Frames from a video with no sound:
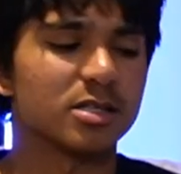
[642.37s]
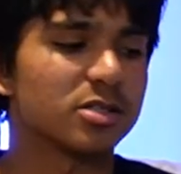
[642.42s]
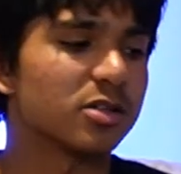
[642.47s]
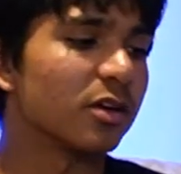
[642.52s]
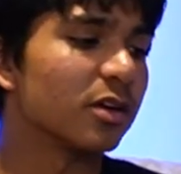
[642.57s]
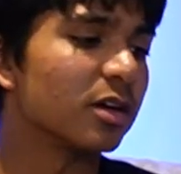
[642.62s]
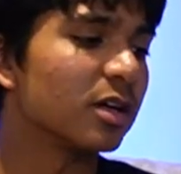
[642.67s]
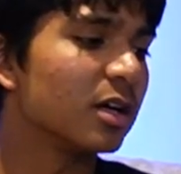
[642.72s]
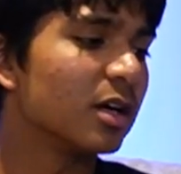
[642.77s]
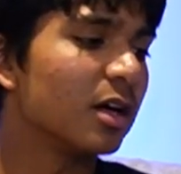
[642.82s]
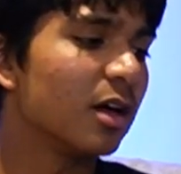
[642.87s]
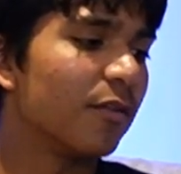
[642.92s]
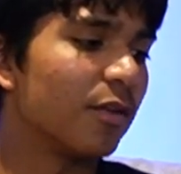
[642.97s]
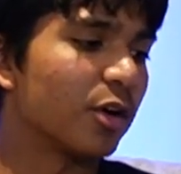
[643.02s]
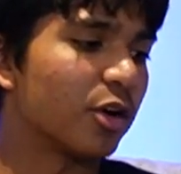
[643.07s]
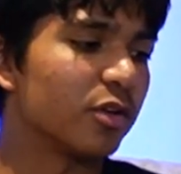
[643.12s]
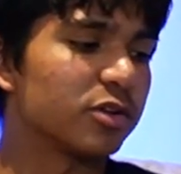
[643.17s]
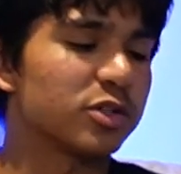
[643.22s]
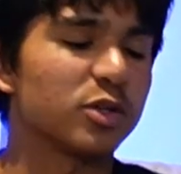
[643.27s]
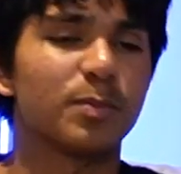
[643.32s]
So
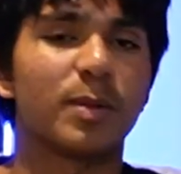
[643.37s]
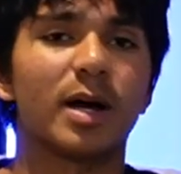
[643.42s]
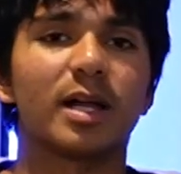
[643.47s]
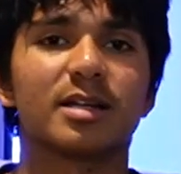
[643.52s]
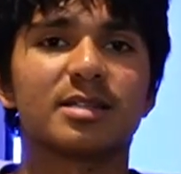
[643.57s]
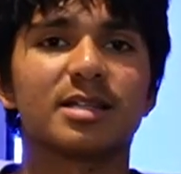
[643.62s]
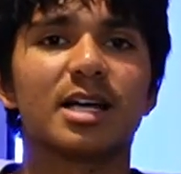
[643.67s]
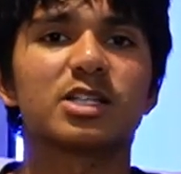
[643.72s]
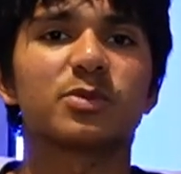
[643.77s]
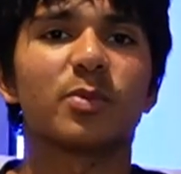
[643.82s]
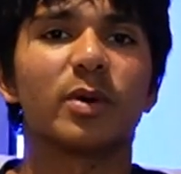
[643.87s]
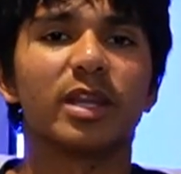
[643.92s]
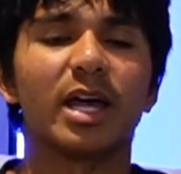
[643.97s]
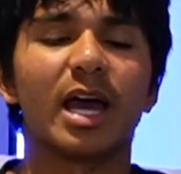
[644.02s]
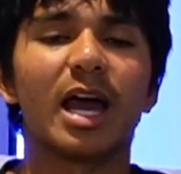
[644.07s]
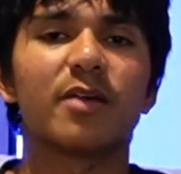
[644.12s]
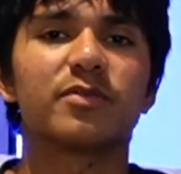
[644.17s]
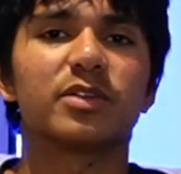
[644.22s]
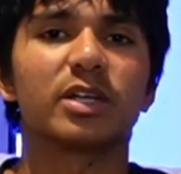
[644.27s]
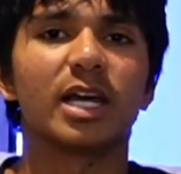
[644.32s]
for Crystal Palace, that's where they
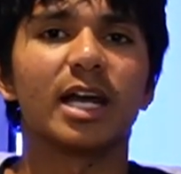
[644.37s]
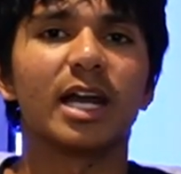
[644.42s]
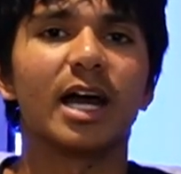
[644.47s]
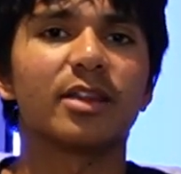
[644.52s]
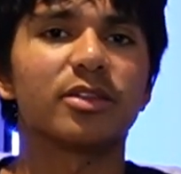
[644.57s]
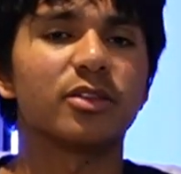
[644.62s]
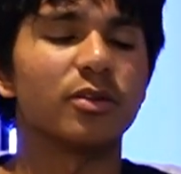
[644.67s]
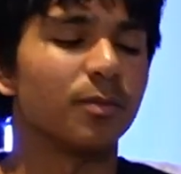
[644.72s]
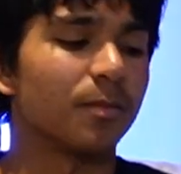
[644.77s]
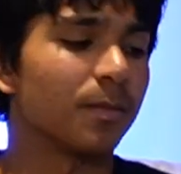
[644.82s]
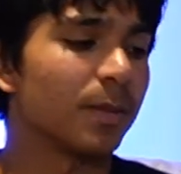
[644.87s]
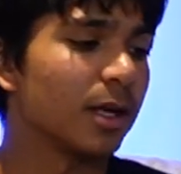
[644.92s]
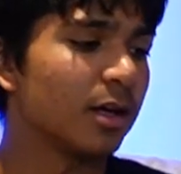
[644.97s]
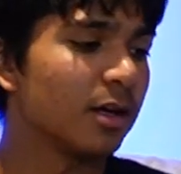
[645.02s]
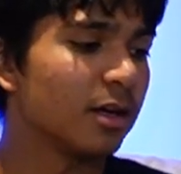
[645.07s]
have to get at them.